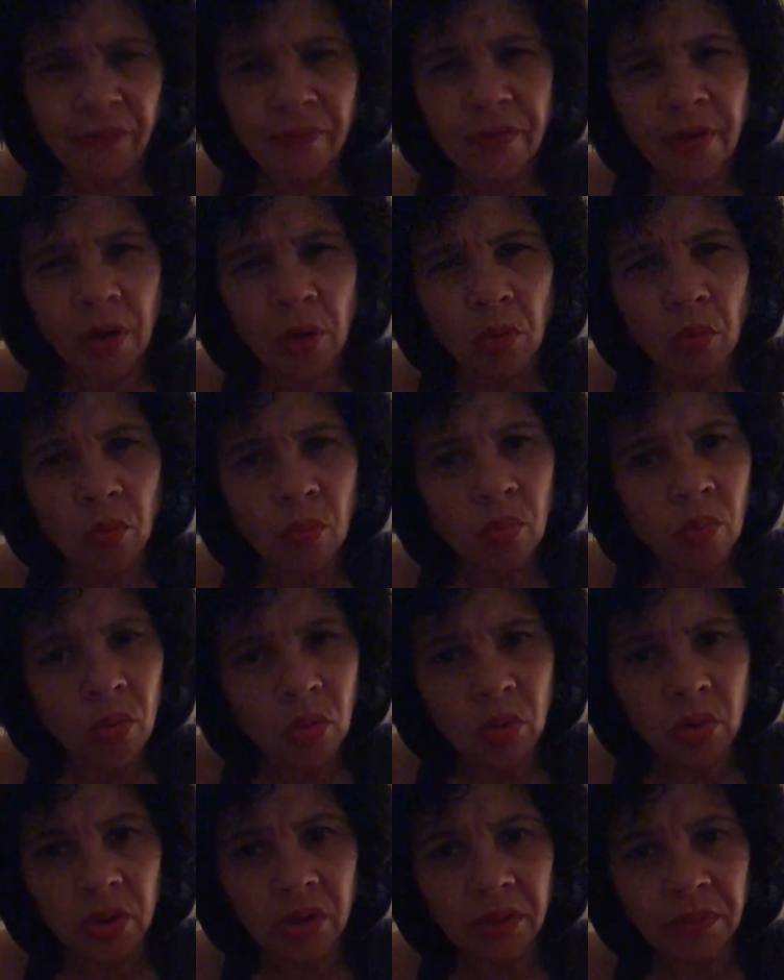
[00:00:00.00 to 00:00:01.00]
felt
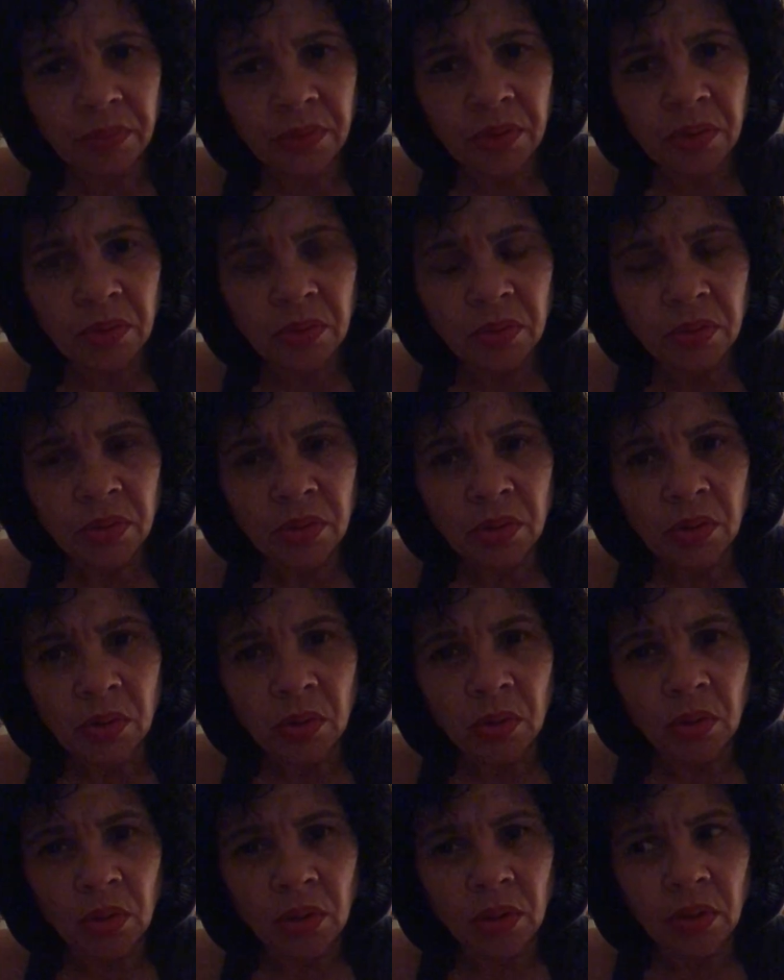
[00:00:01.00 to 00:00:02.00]
warm.
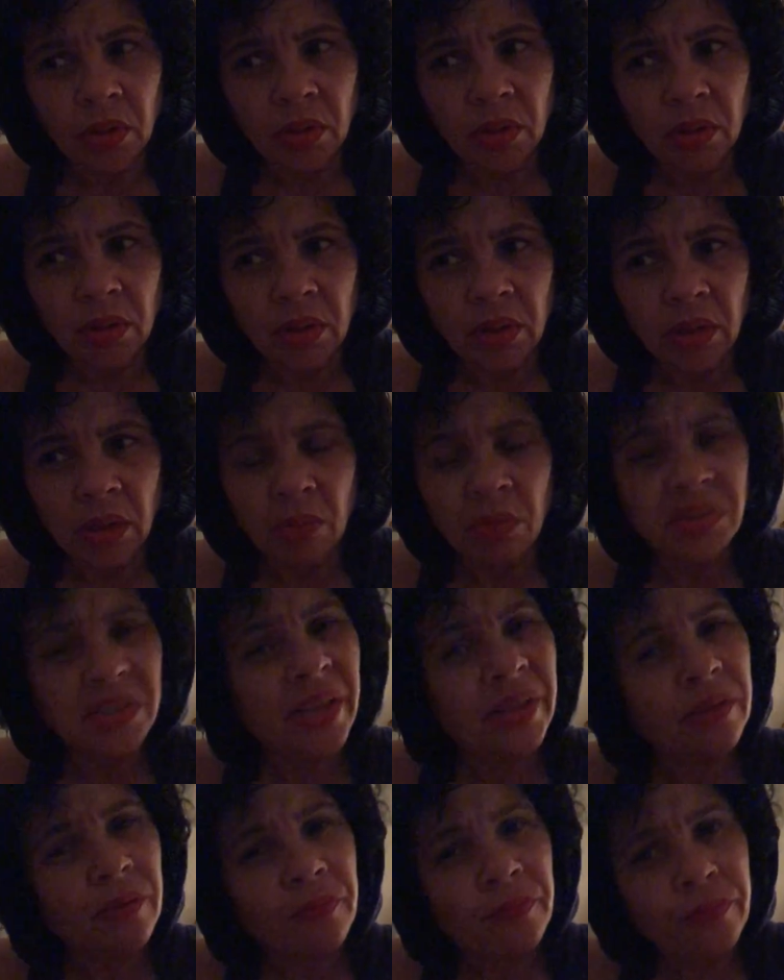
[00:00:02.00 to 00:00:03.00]
It was
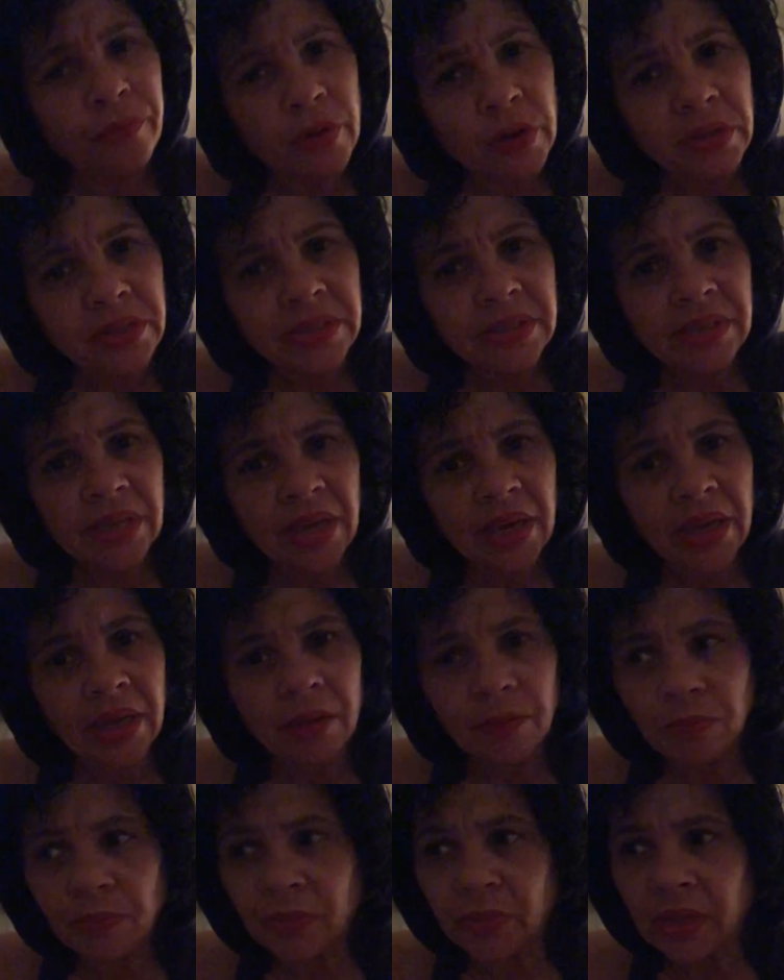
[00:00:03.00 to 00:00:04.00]
like the first
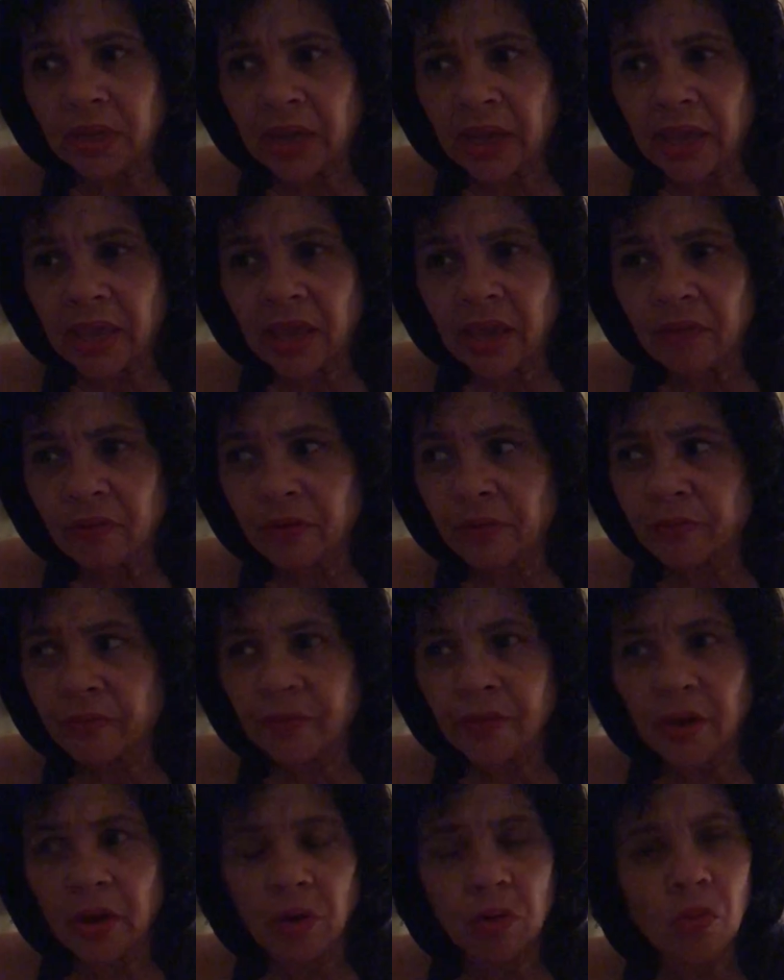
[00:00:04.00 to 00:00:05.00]
time that I ever
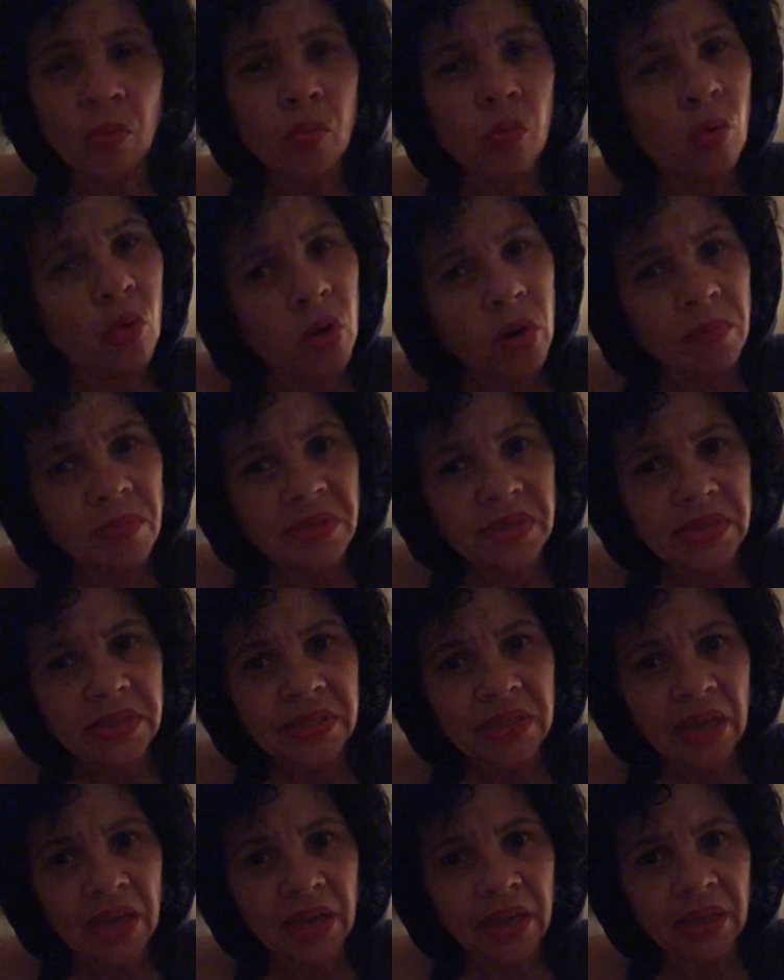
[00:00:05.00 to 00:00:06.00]
felt warm
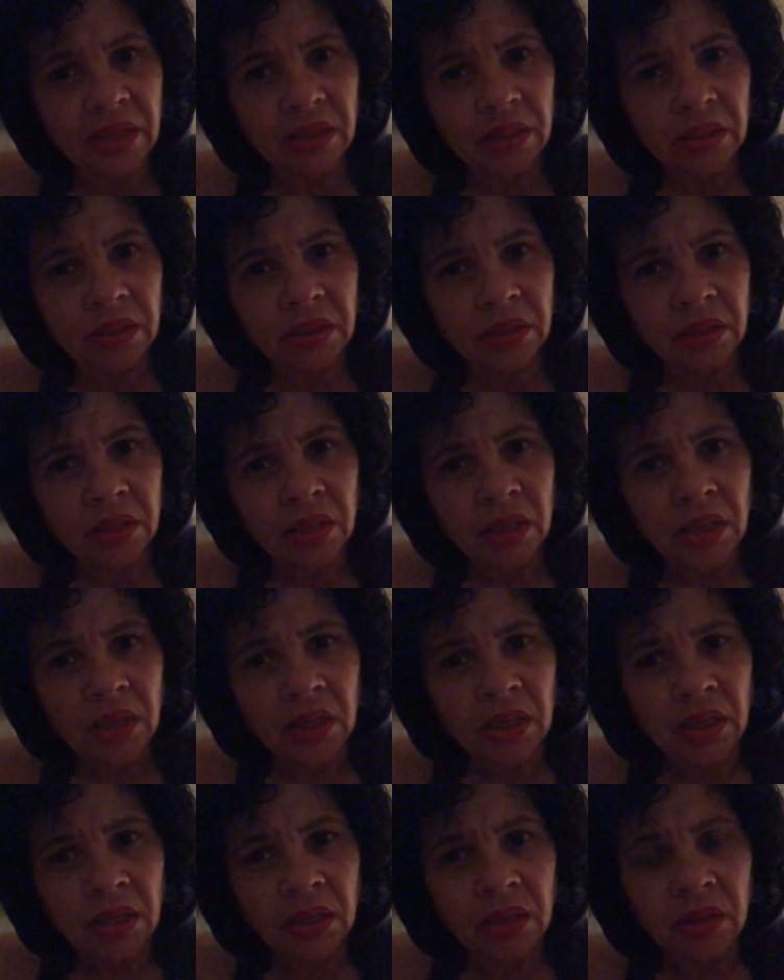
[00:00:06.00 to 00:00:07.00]
inside.
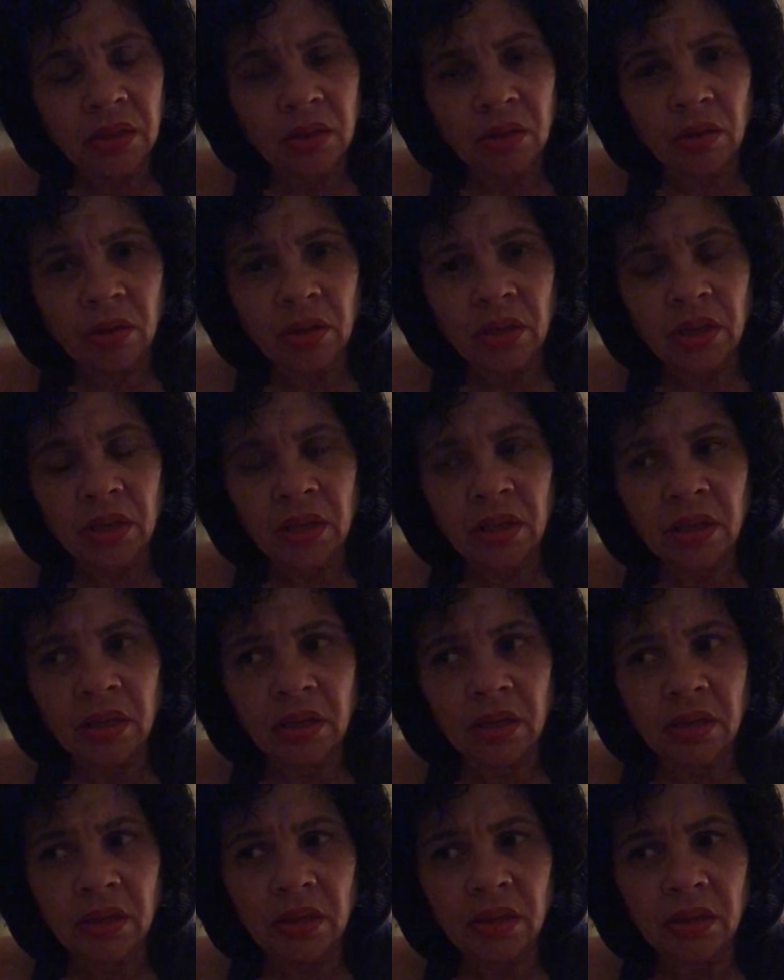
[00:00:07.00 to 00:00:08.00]
It
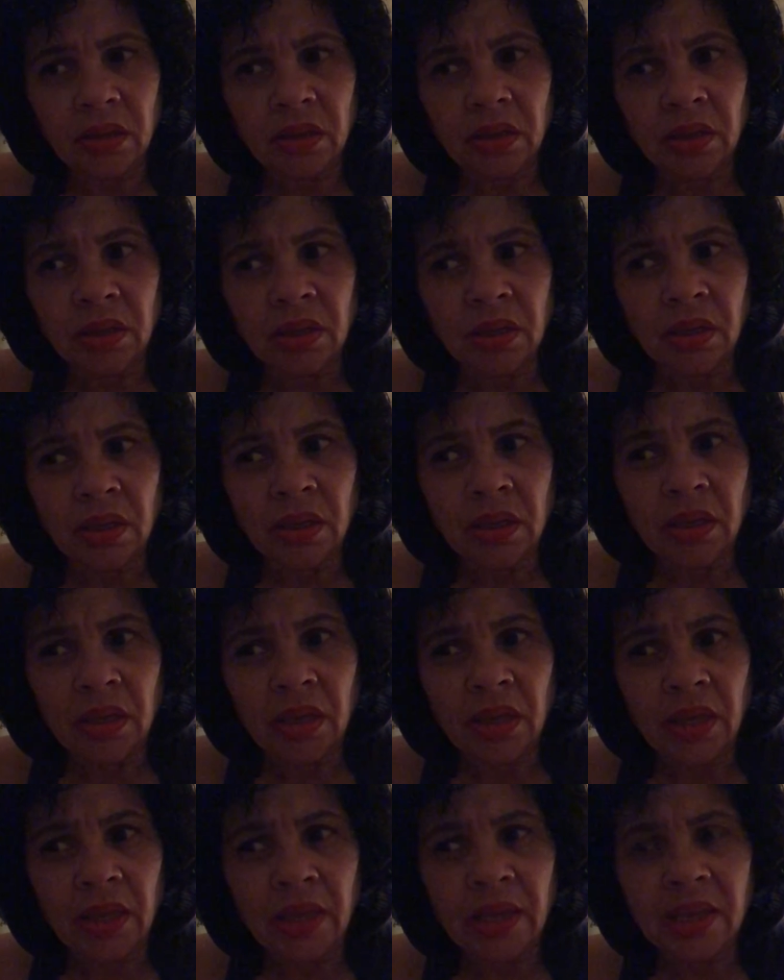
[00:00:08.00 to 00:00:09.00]

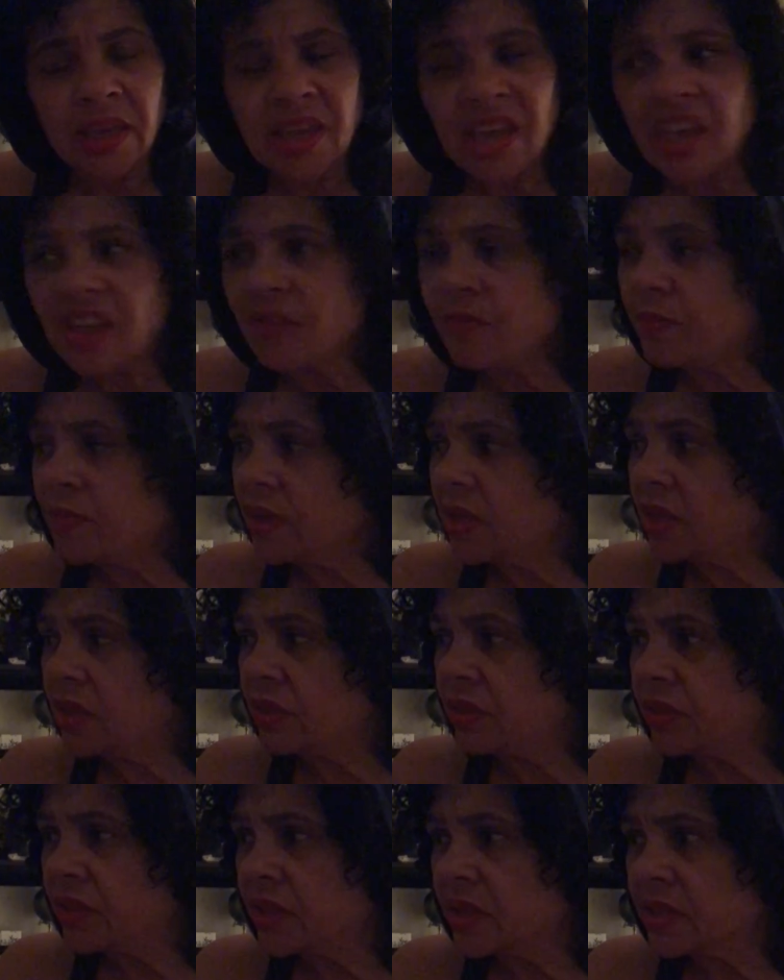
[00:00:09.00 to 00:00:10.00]
gave
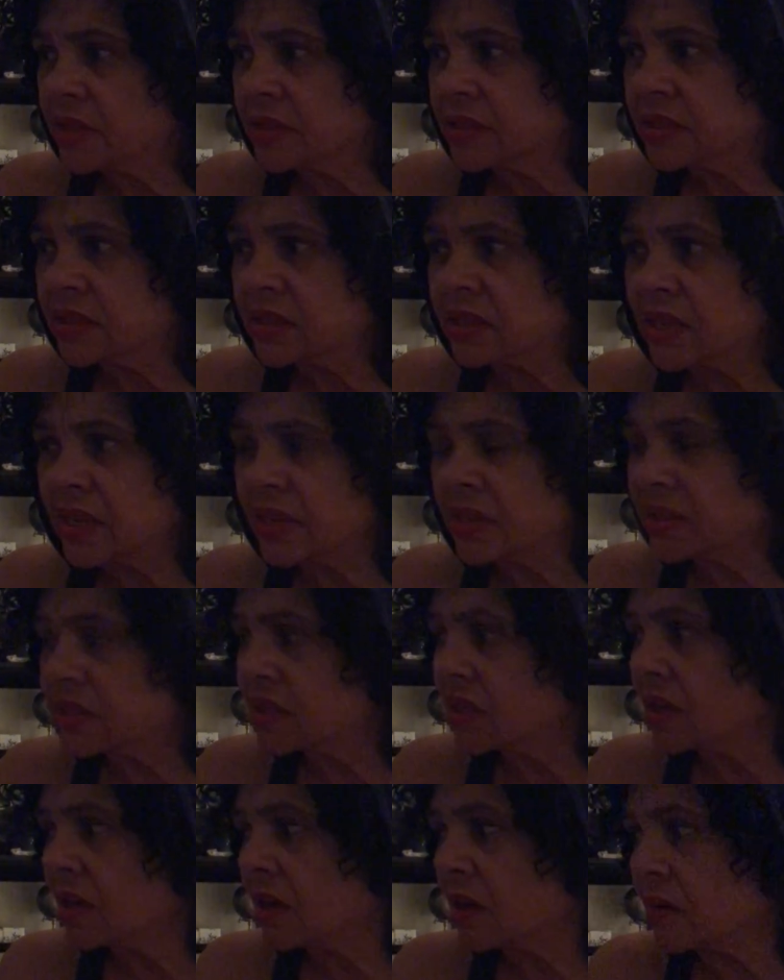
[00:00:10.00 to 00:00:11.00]
me this sense
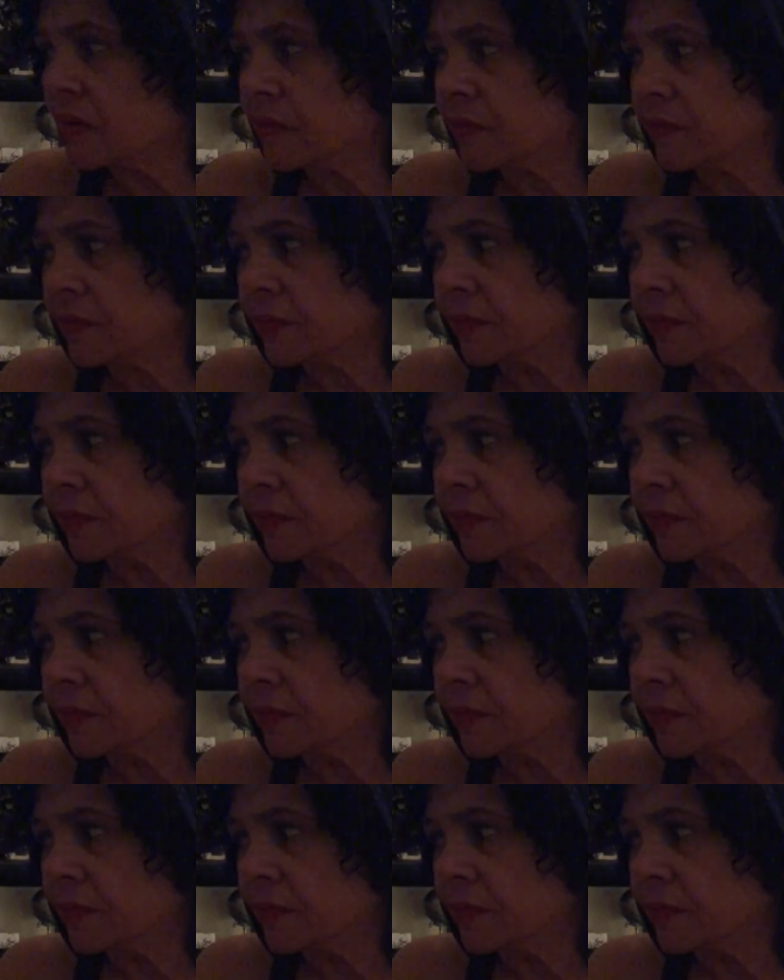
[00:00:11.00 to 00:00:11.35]
of